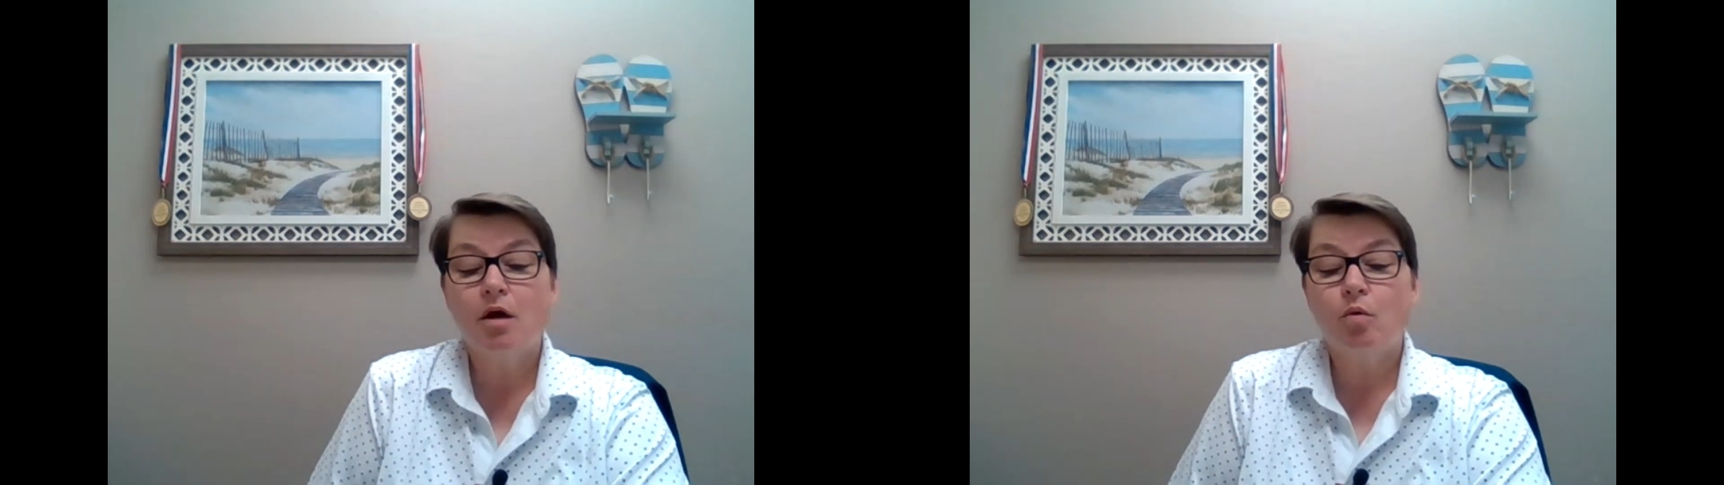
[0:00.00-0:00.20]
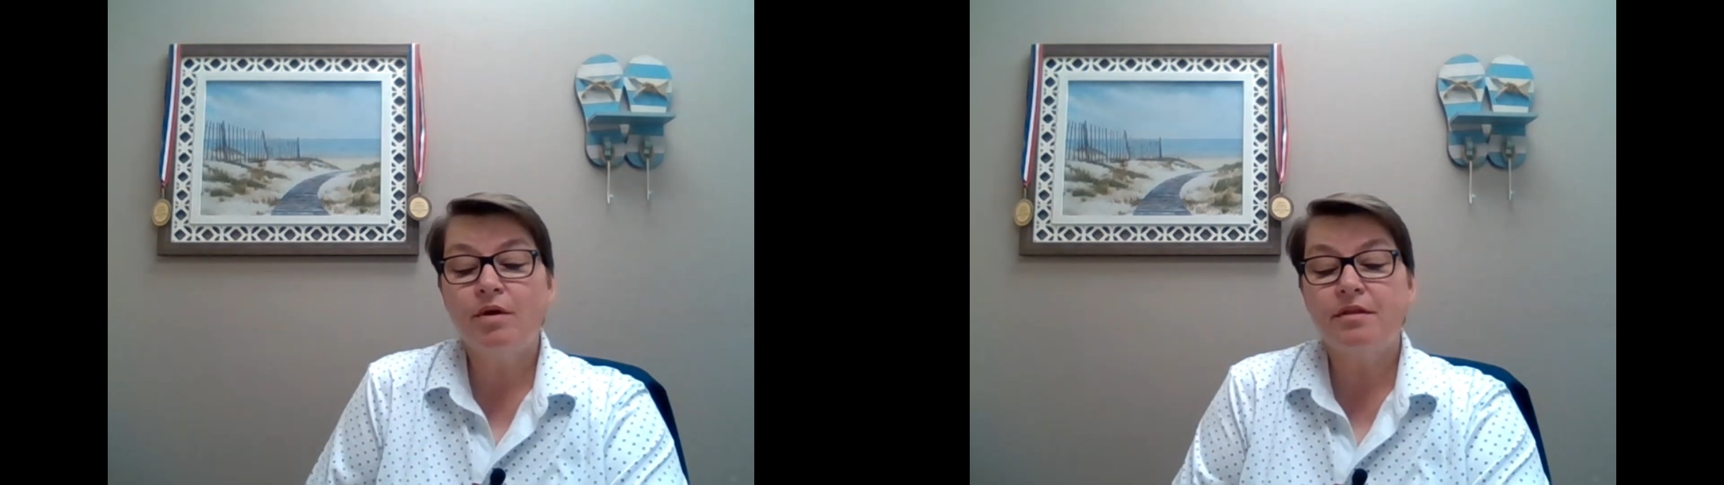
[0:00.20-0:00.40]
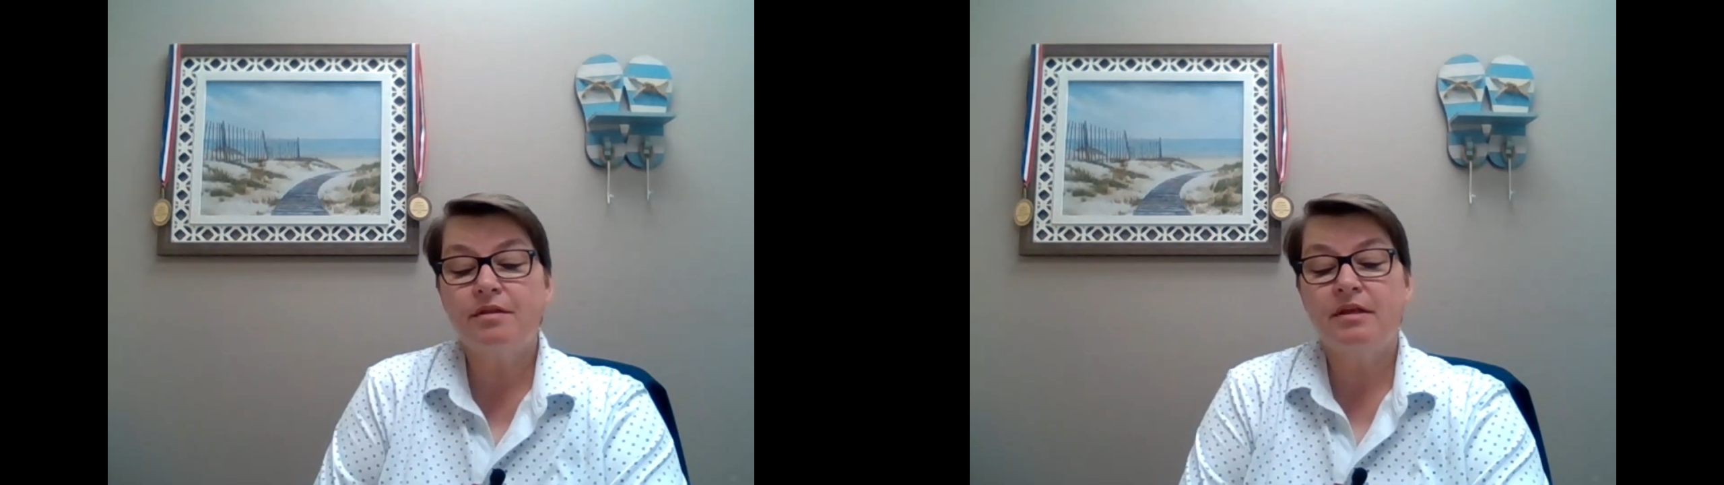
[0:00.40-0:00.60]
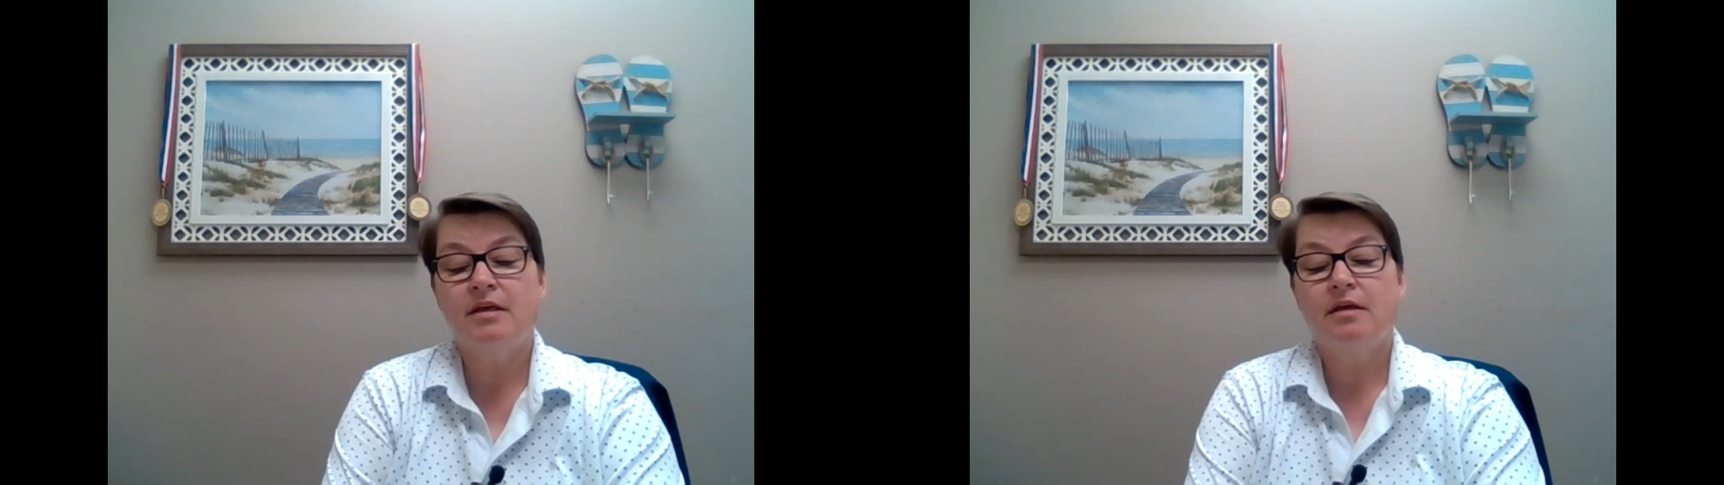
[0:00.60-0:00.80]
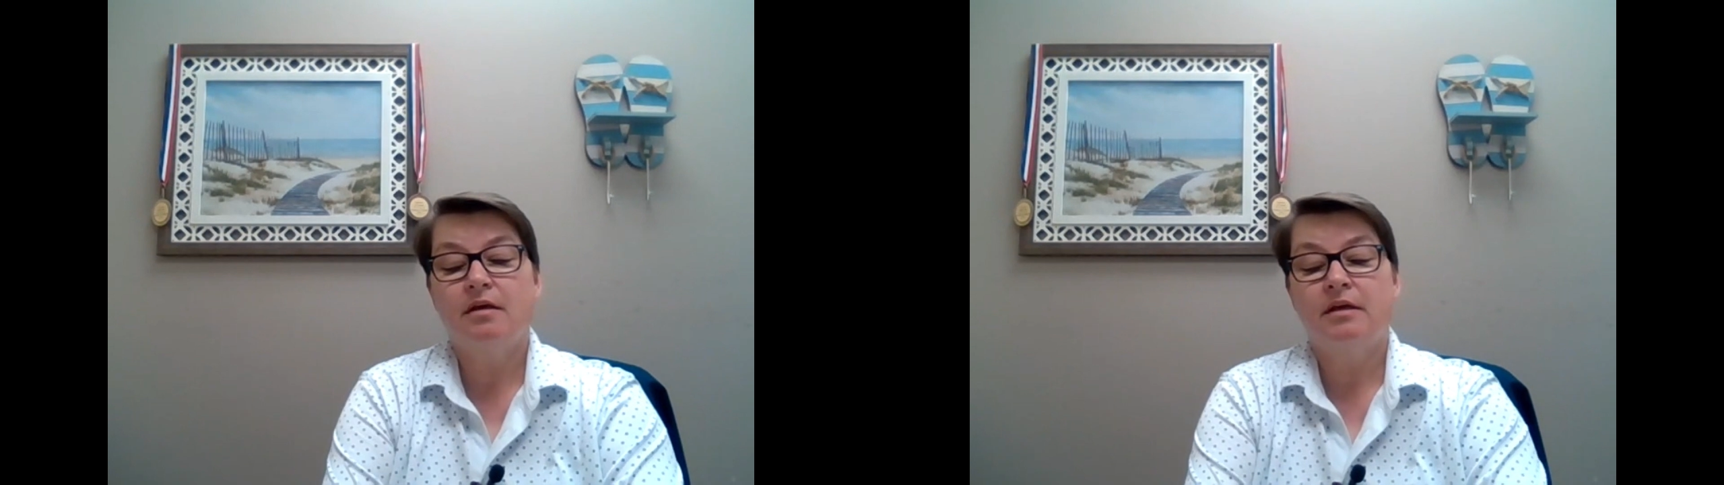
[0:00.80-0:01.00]
with
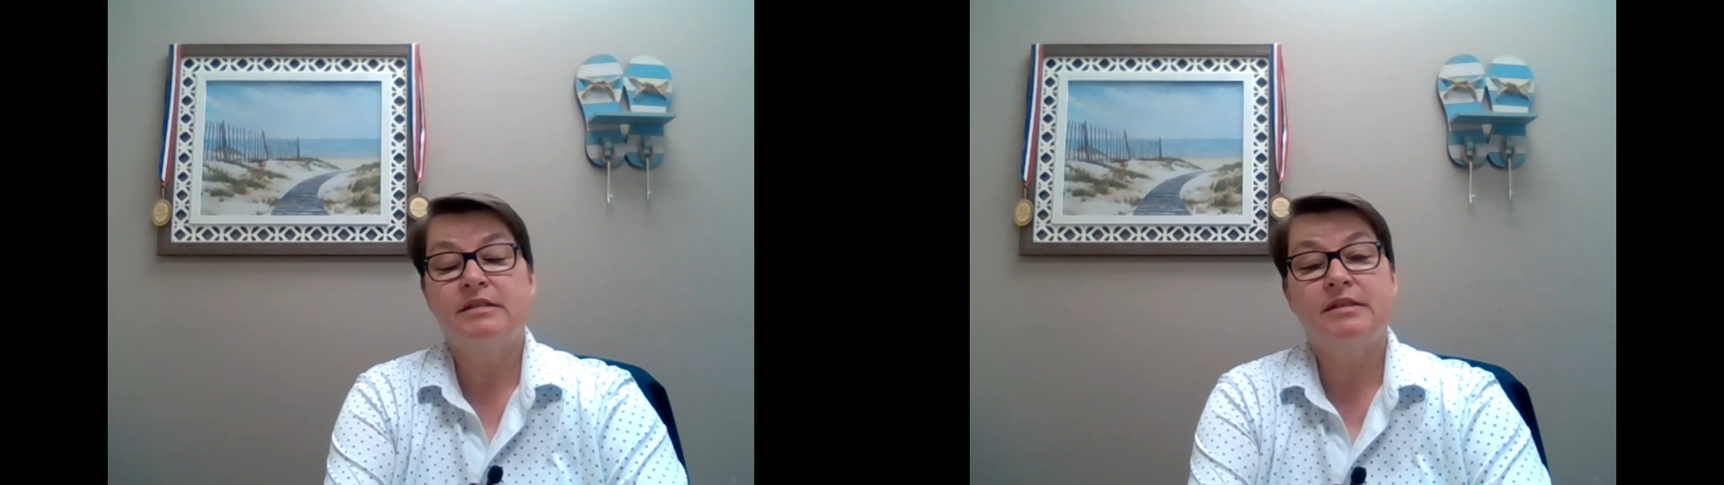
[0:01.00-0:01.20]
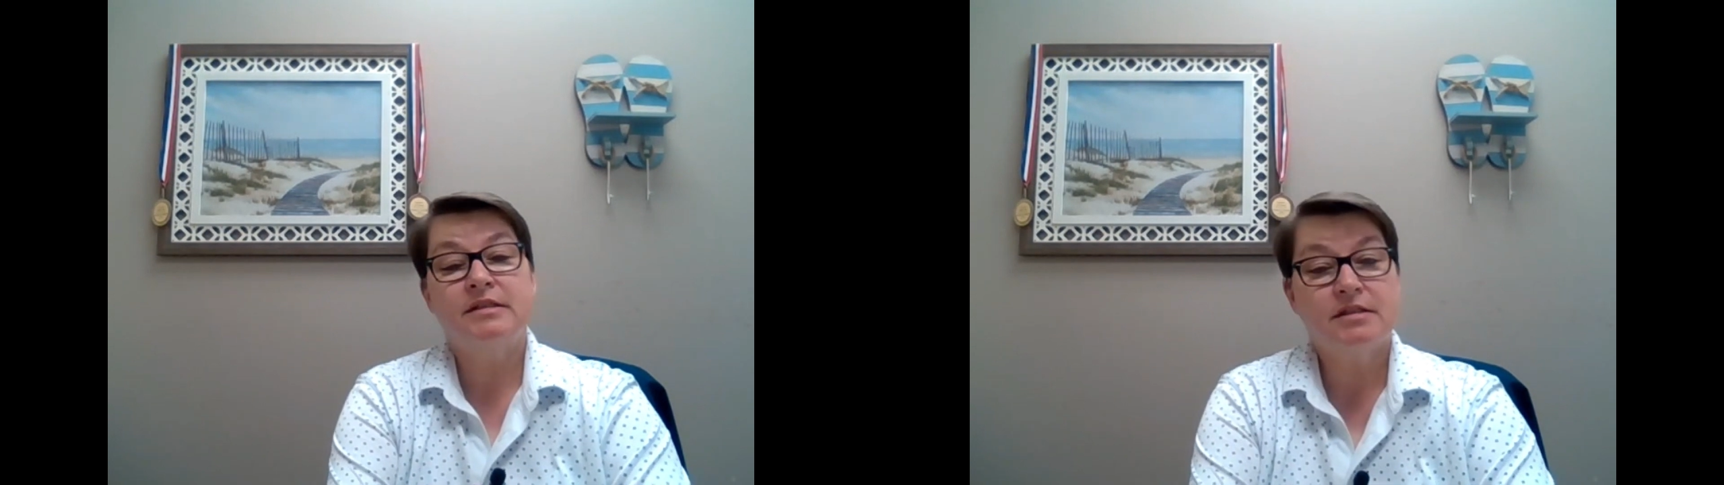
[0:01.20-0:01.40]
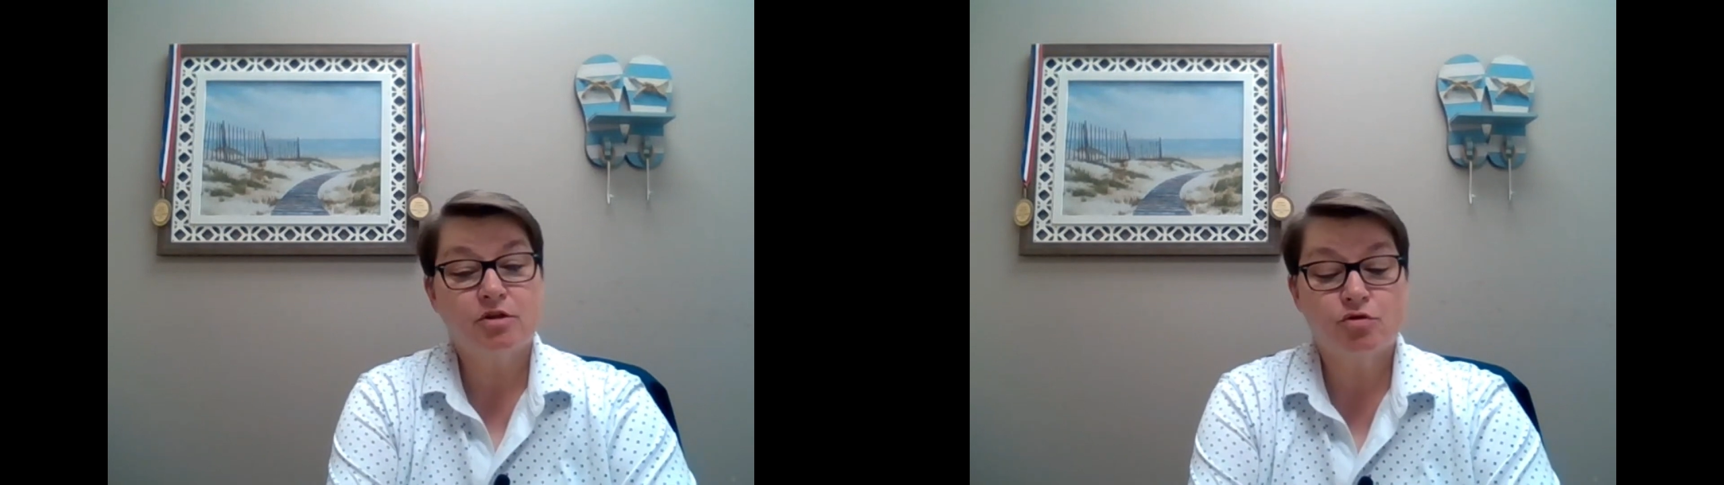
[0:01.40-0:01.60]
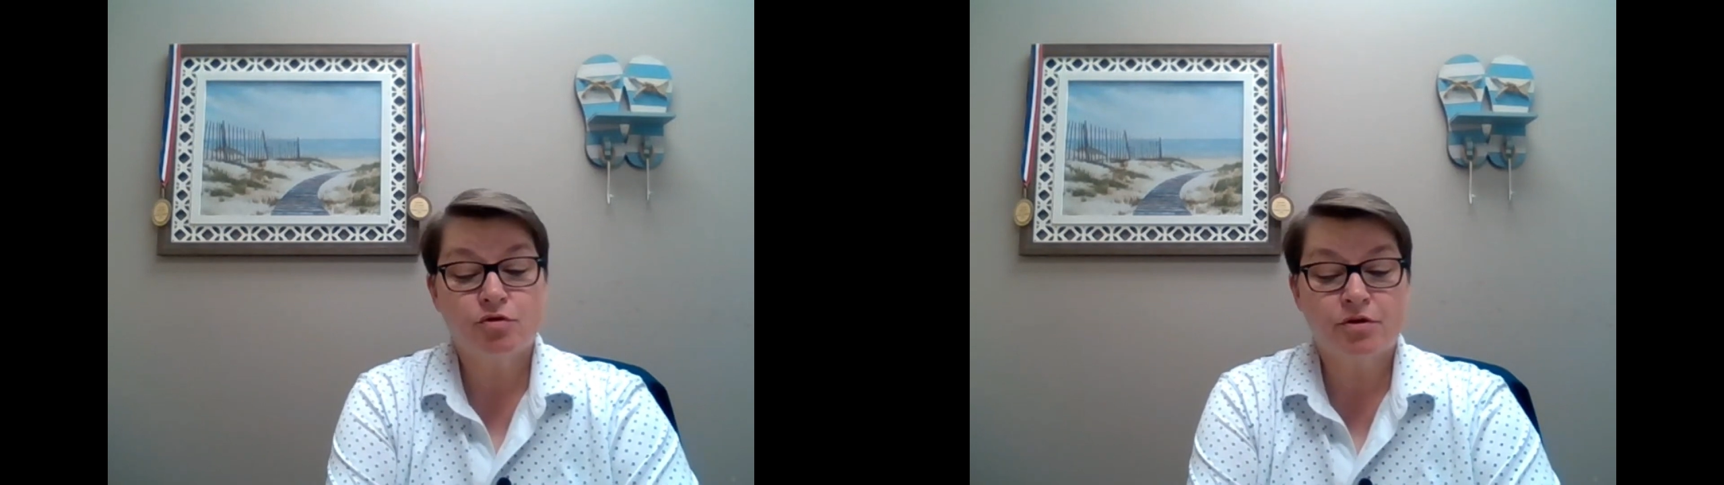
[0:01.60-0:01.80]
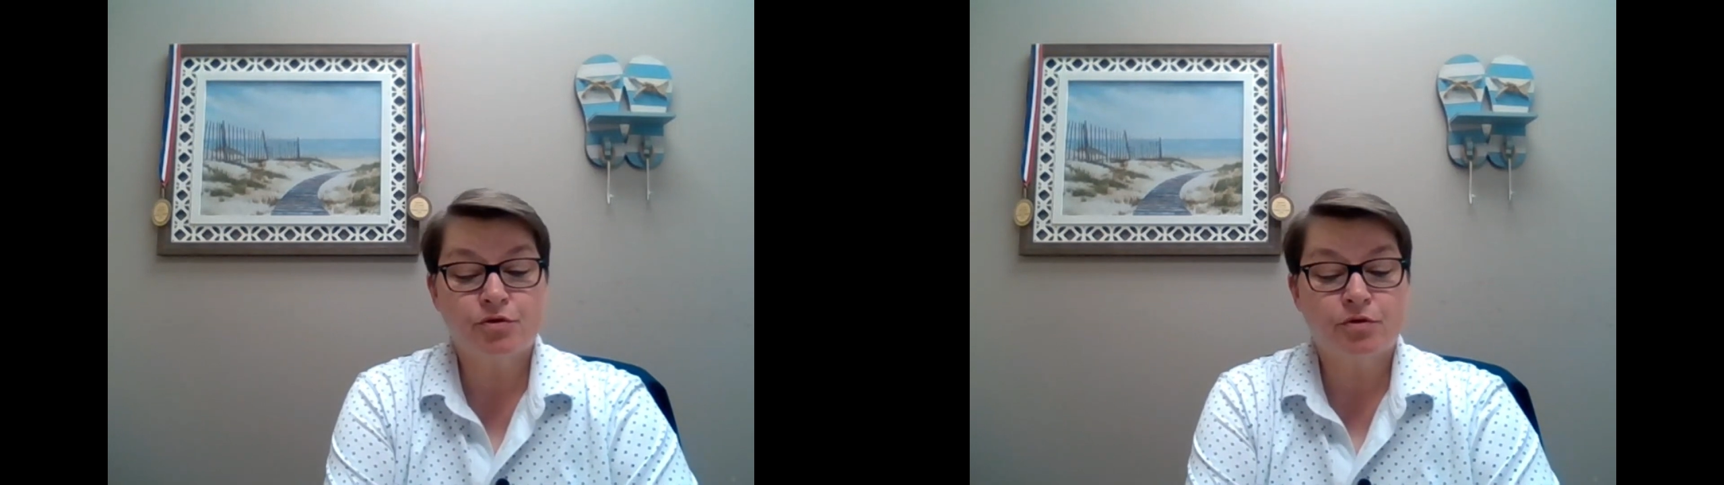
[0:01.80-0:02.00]
the existing
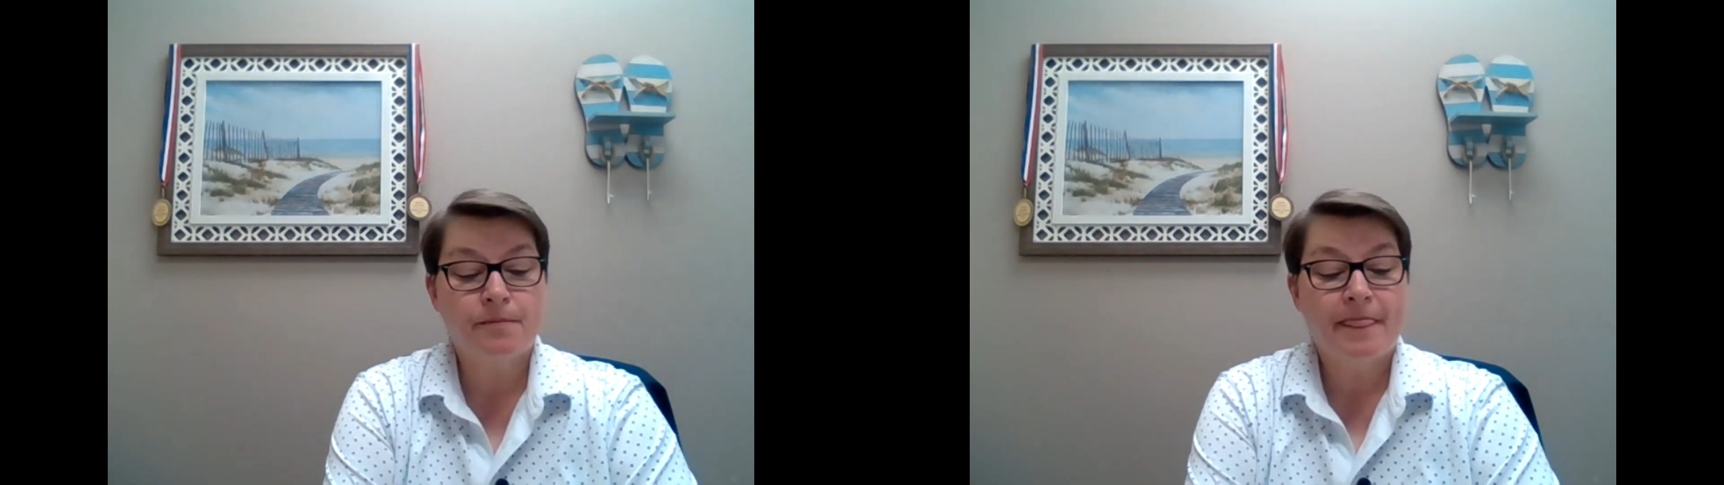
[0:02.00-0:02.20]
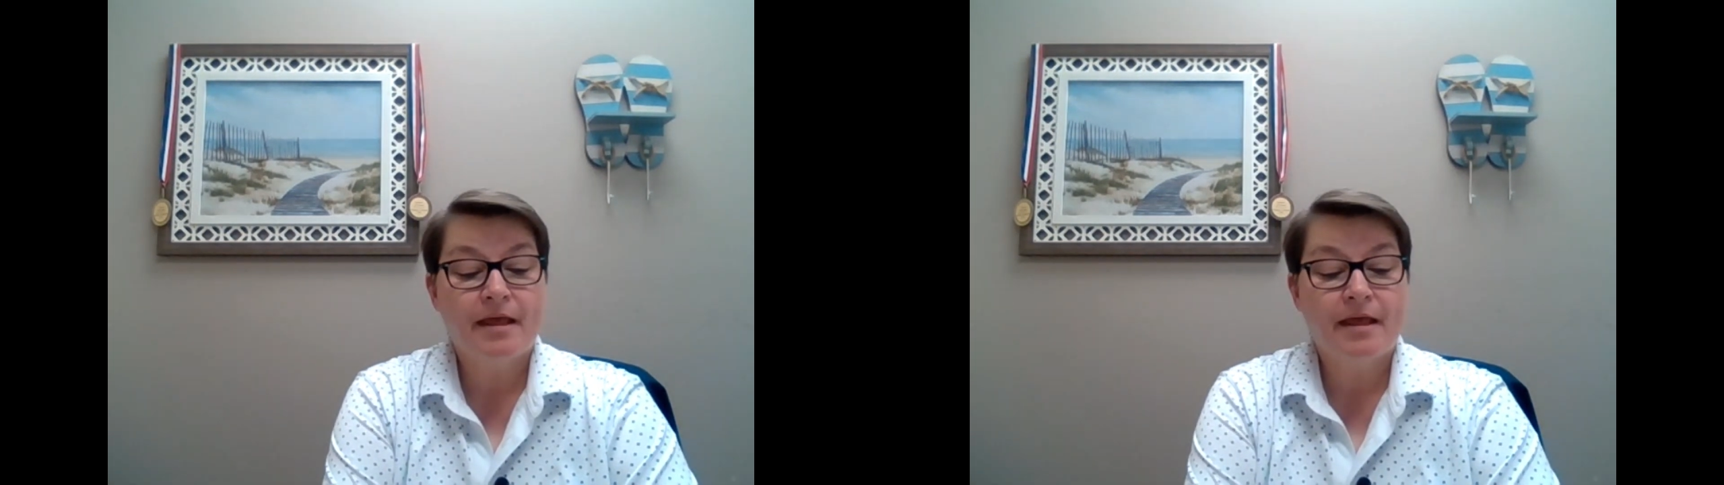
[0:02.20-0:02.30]
structure